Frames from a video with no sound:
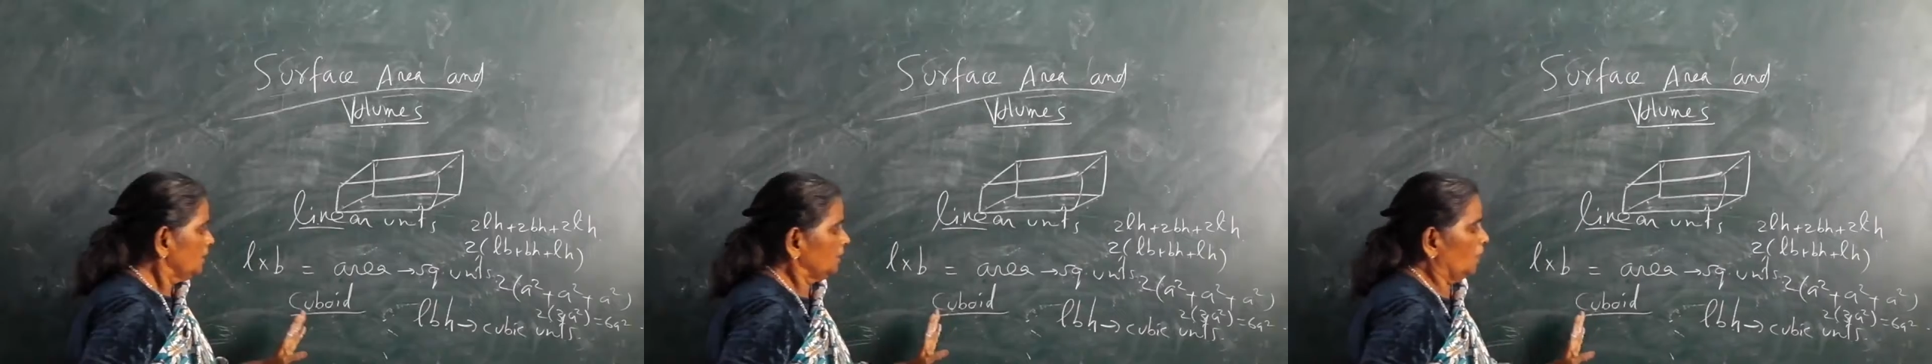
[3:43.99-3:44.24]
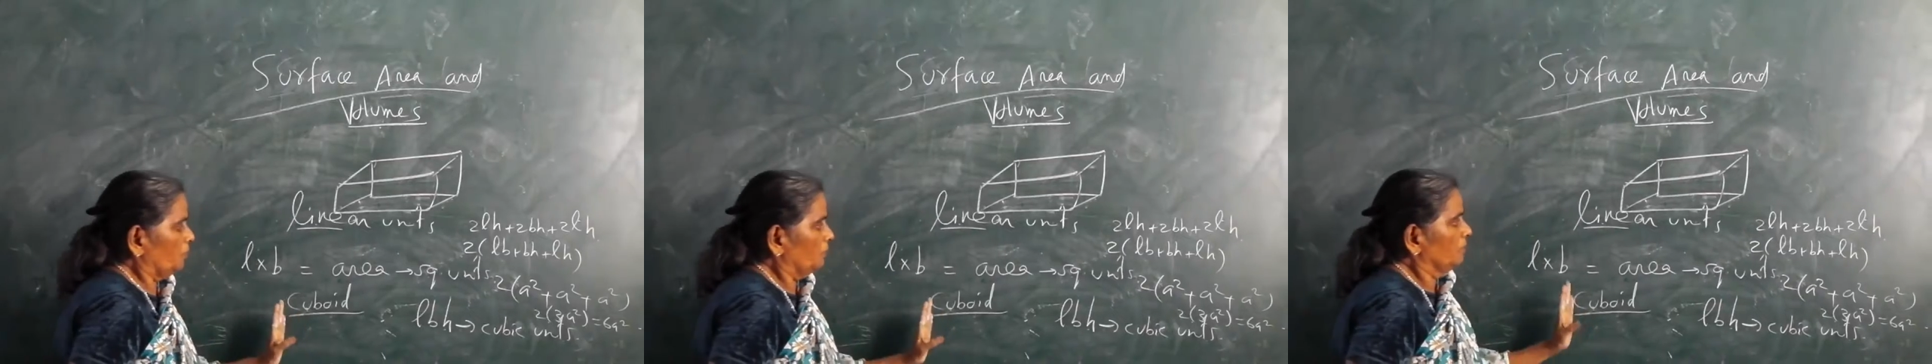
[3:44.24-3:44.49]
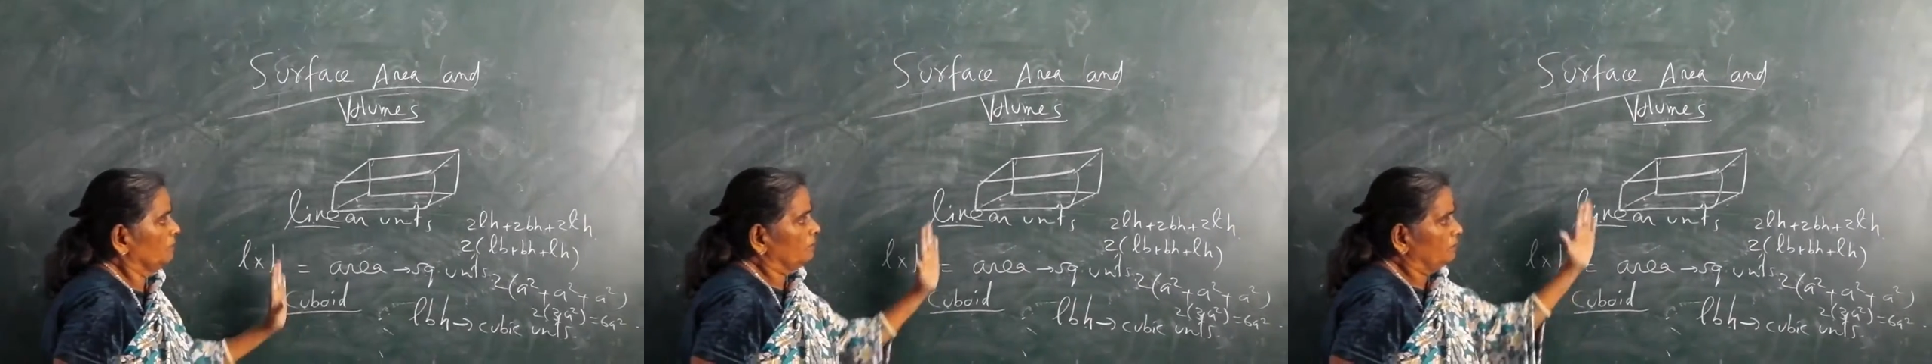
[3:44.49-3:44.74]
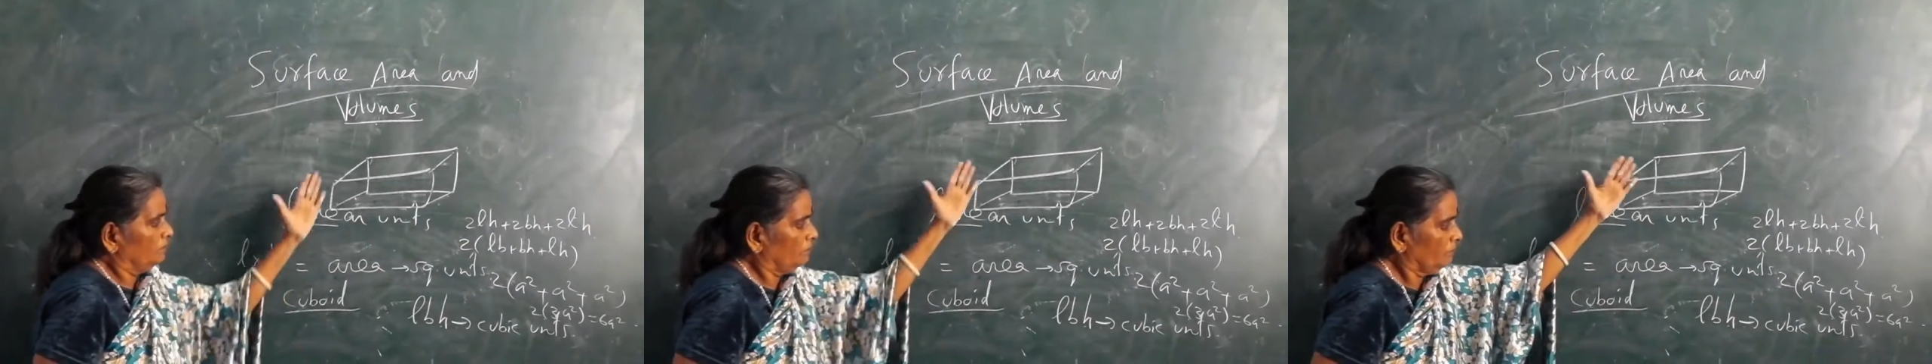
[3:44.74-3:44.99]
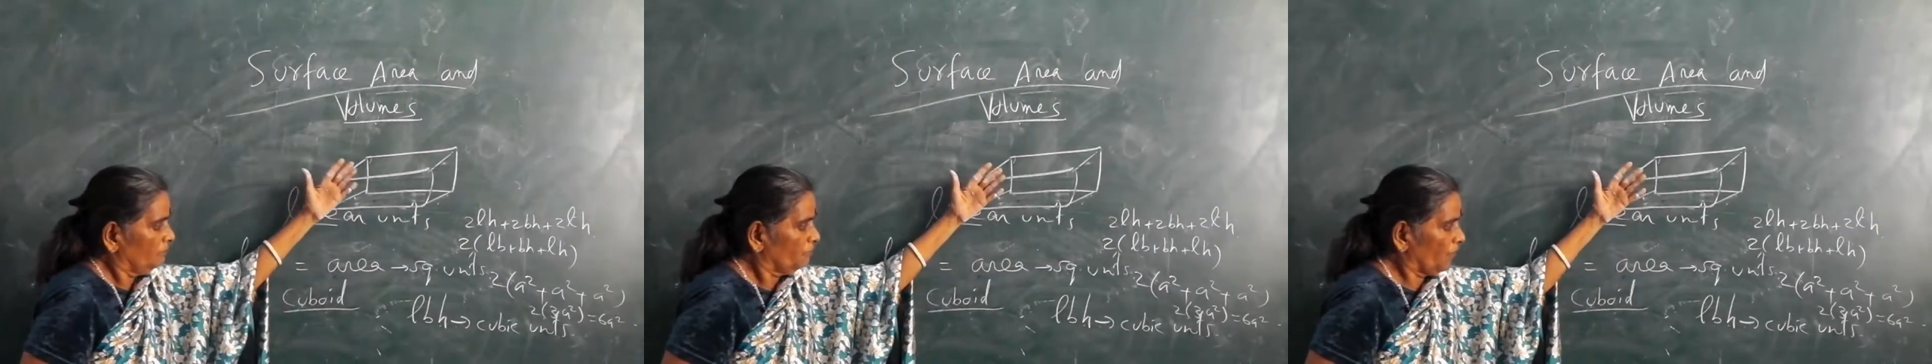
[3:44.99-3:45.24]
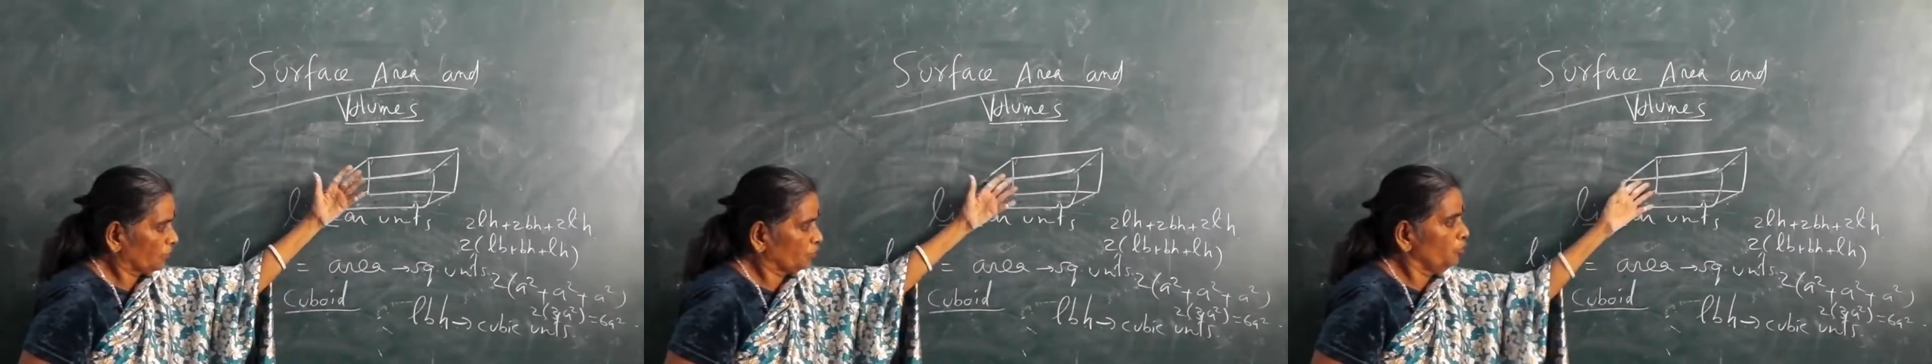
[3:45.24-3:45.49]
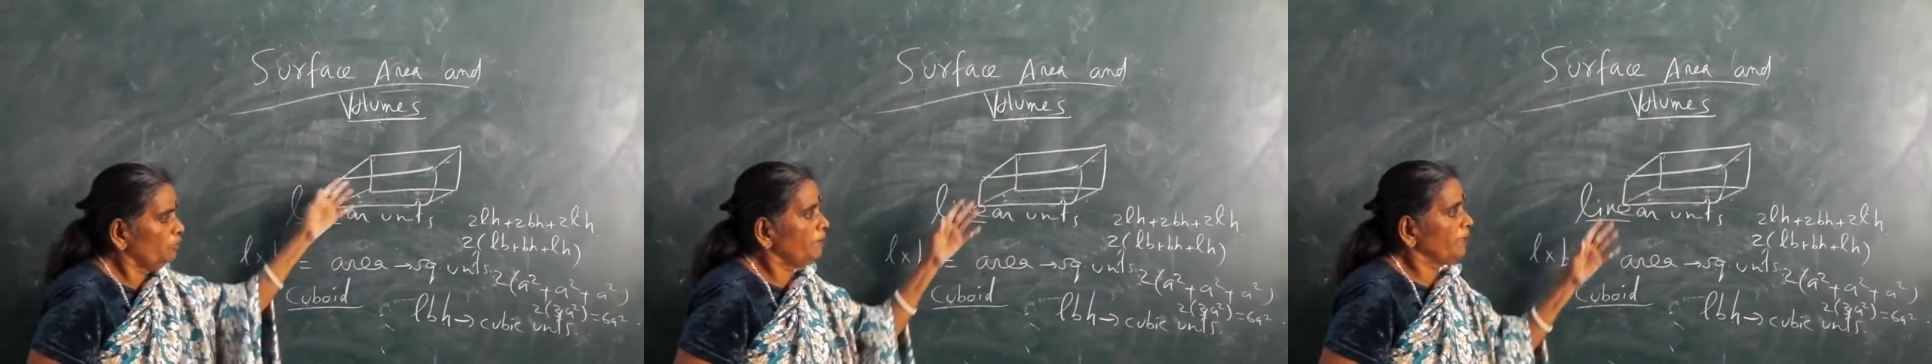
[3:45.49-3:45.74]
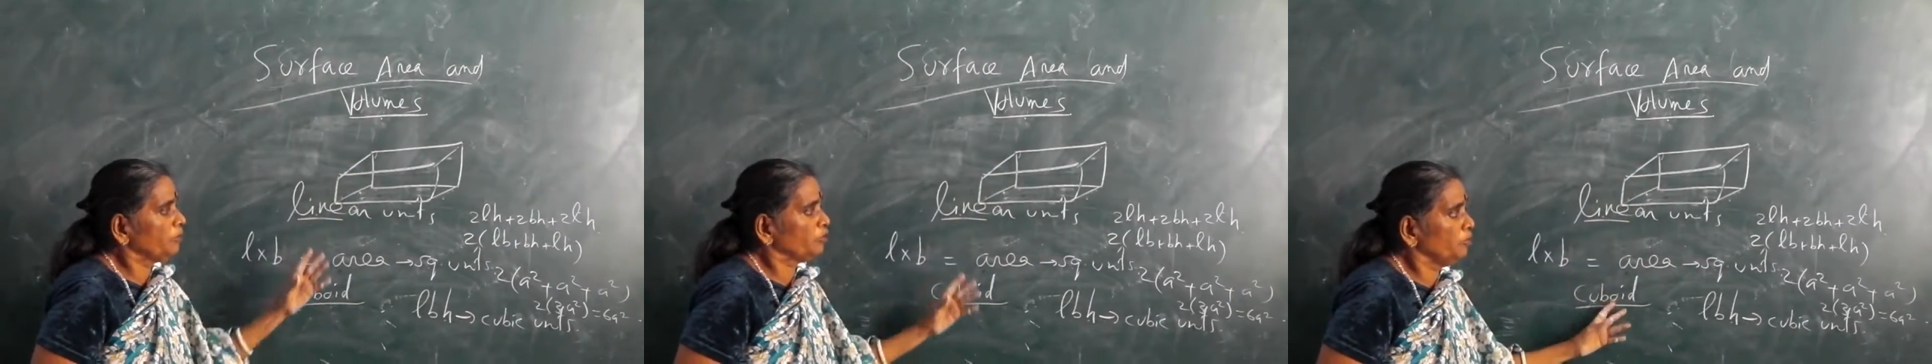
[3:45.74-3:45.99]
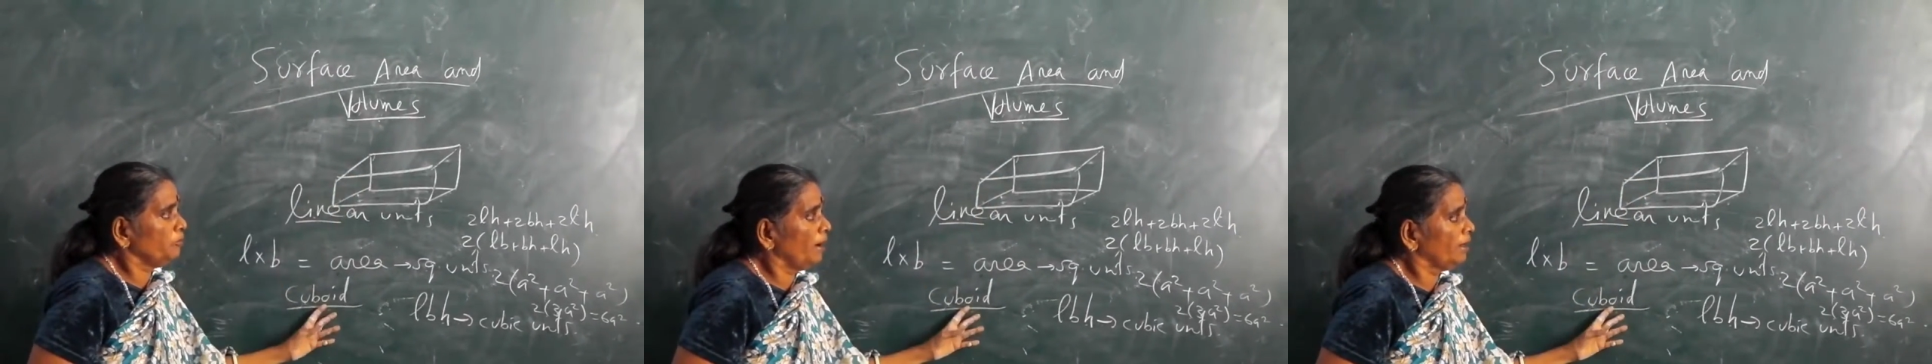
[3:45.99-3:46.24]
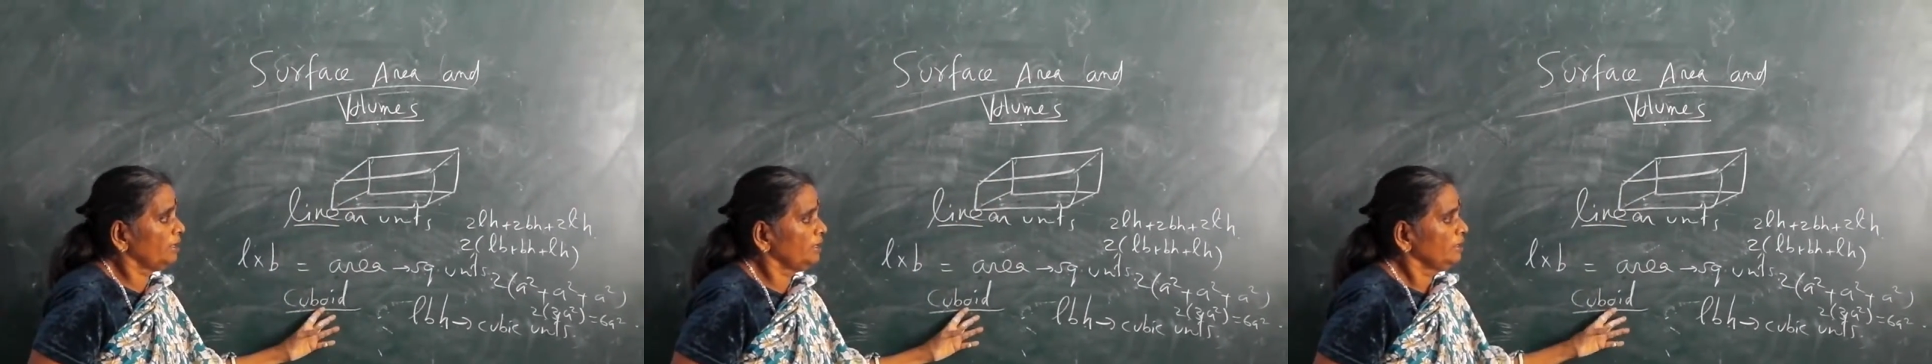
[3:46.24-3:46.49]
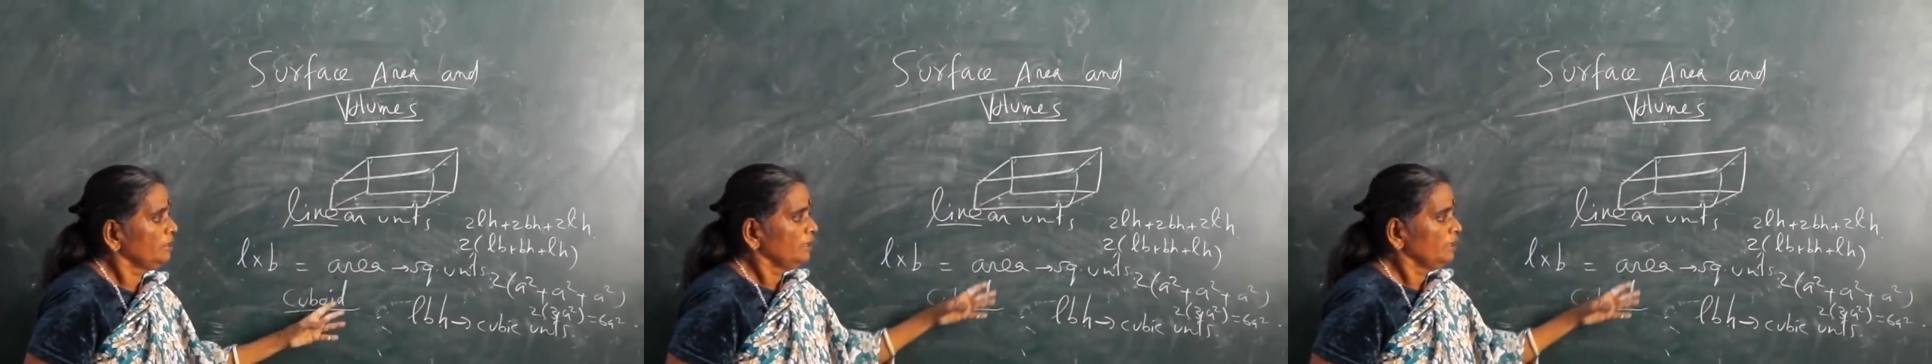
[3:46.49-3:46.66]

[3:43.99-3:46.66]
Now, for cube and cuboid,